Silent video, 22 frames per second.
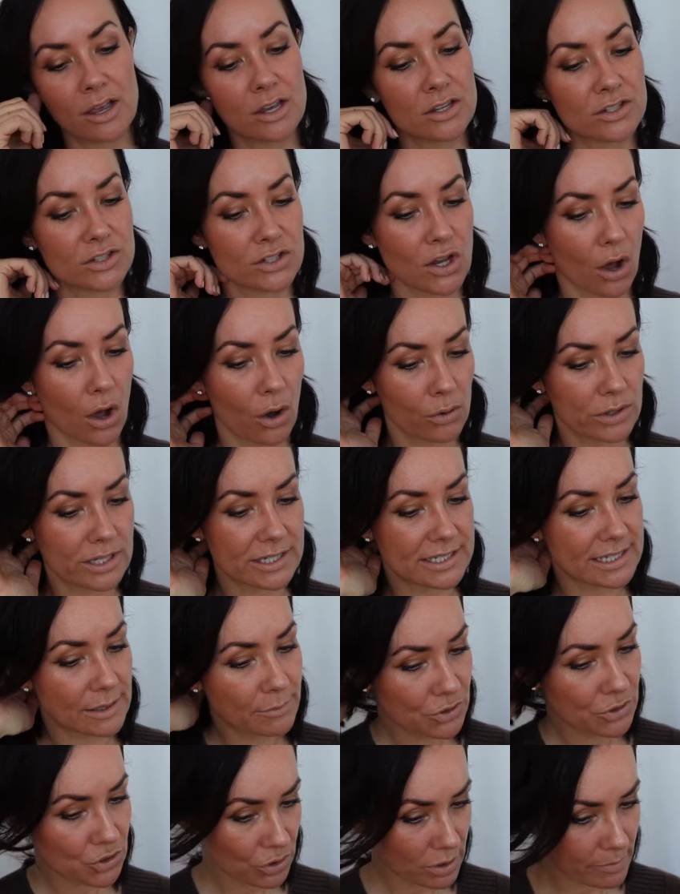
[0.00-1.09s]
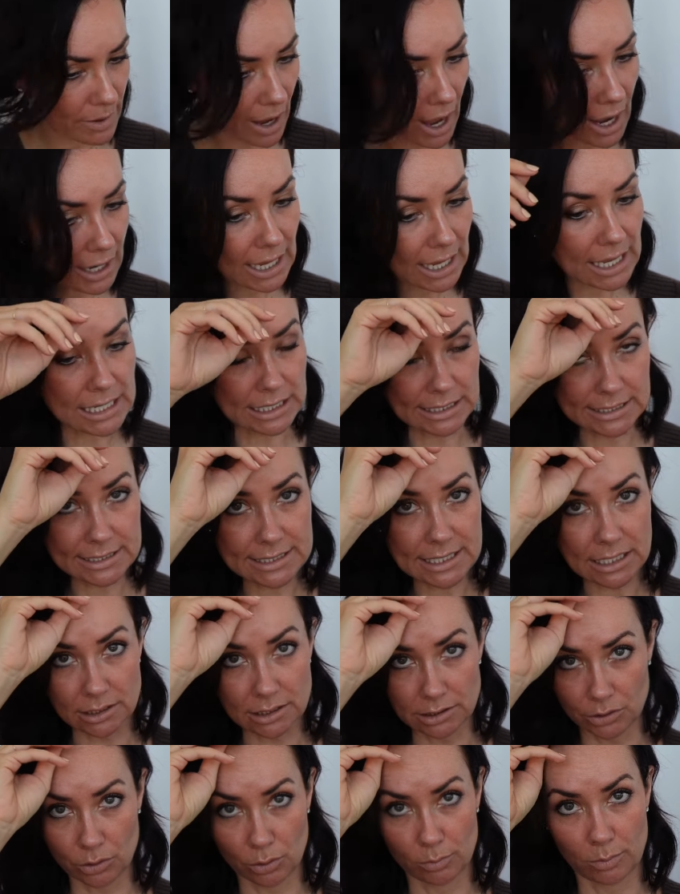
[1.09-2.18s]
So the Symmetry bag is a
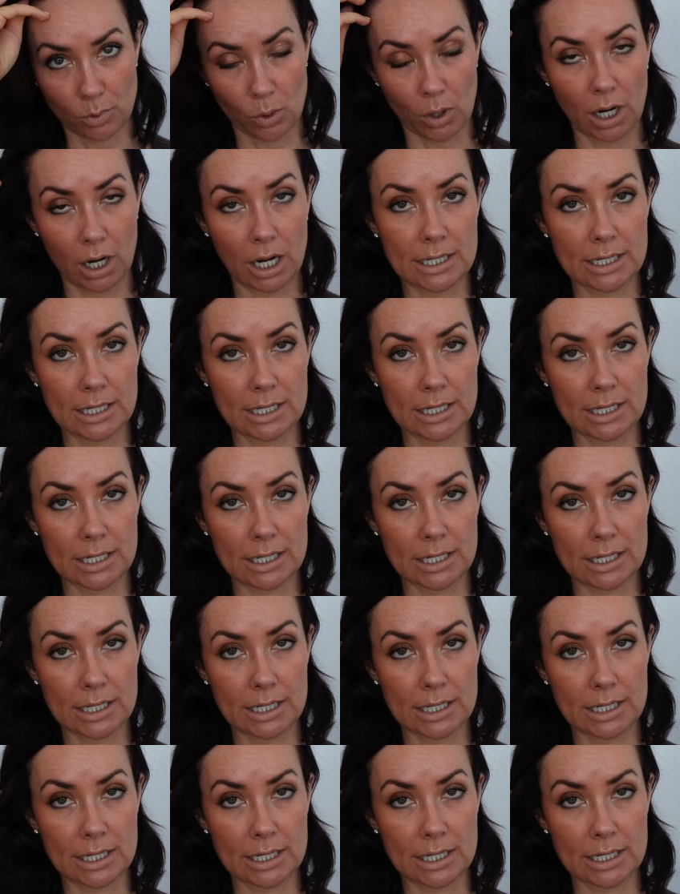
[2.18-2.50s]
little more